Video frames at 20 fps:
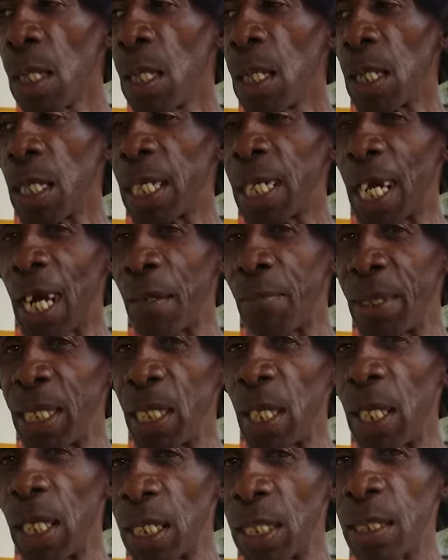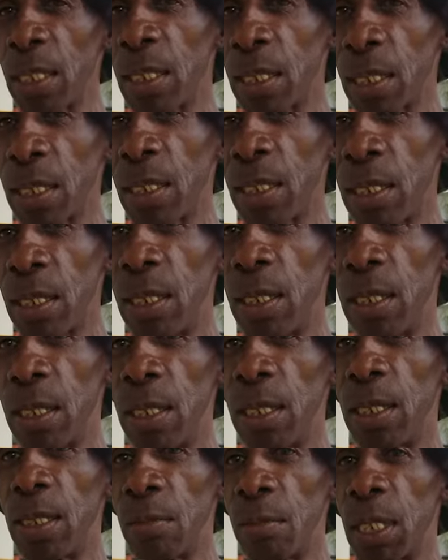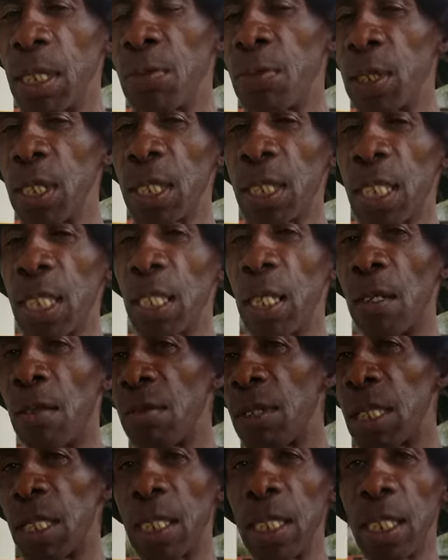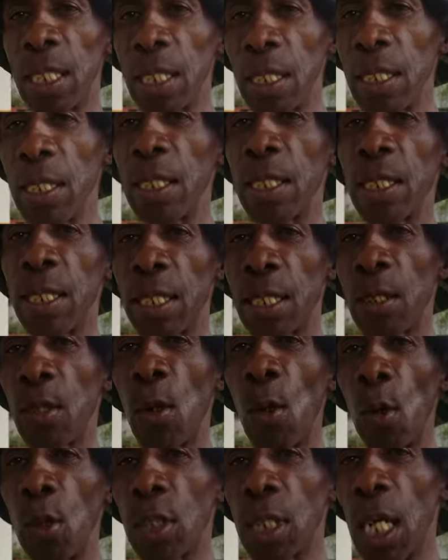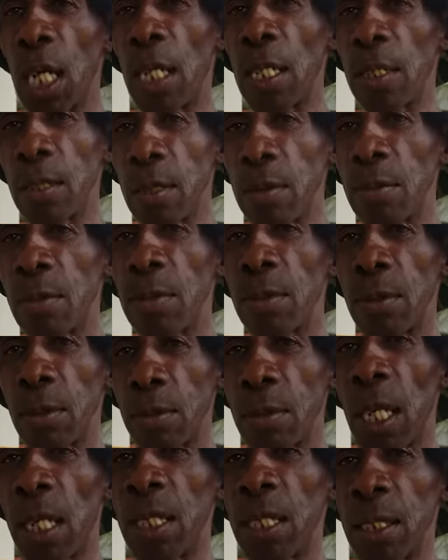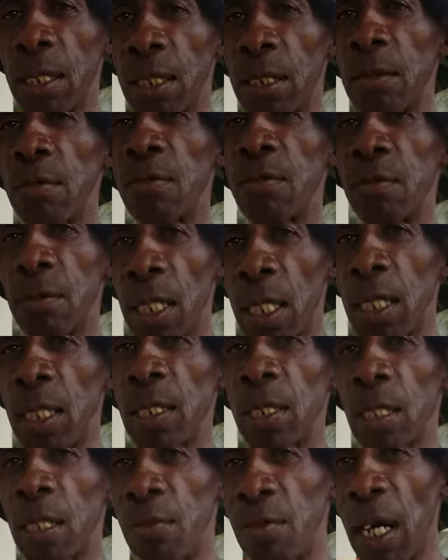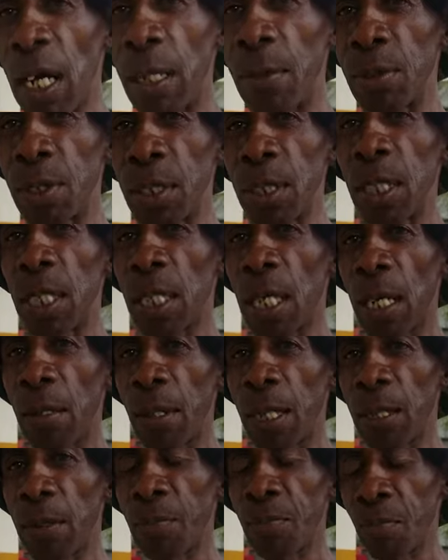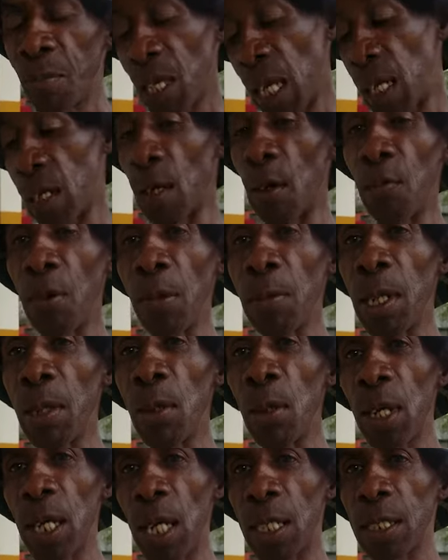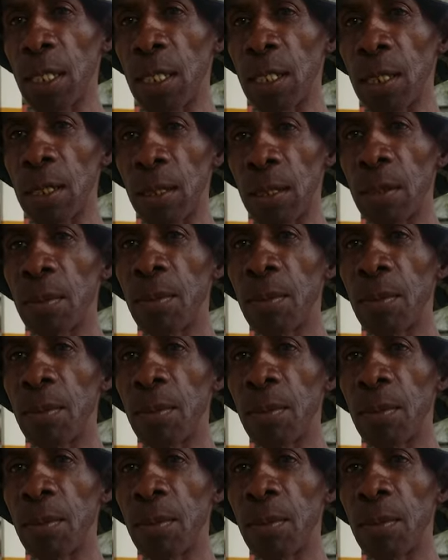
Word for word: he had me on, but for the sake of the uh, the coach and manager manager vibe, you know what I mean? I come from the low class and